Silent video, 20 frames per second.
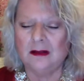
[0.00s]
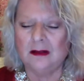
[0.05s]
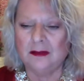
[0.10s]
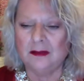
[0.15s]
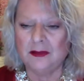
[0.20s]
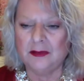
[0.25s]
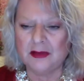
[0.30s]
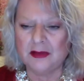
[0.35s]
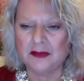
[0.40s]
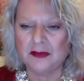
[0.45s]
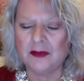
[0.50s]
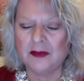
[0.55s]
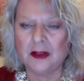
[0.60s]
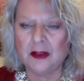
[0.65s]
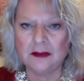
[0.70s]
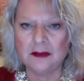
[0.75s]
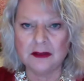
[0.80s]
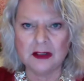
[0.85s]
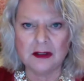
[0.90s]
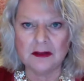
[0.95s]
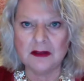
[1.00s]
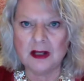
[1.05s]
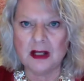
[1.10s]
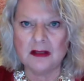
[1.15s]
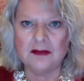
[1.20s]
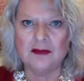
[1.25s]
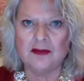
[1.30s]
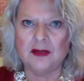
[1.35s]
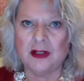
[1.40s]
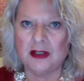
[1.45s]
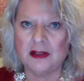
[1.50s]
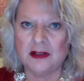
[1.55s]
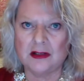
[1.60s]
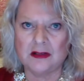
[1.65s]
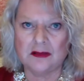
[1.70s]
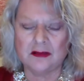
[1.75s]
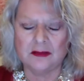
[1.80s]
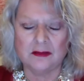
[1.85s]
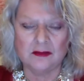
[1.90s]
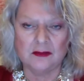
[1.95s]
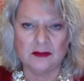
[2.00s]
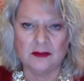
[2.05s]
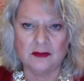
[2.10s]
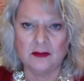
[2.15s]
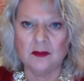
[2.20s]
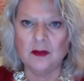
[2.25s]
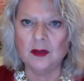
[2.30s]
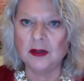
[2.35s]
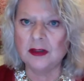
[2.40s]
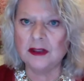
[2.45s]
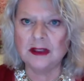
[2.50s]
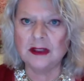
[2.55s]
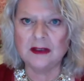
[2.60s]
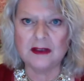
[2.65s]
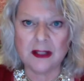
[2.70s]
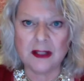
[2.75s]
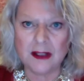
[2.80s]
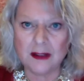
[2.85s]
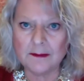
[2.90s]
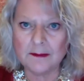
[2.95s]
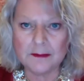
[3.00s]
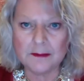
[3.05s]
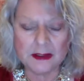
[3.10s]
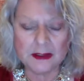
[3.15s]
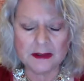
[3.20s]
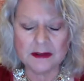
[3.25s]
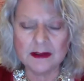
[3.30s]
First of all, they're not dressed worth a damn.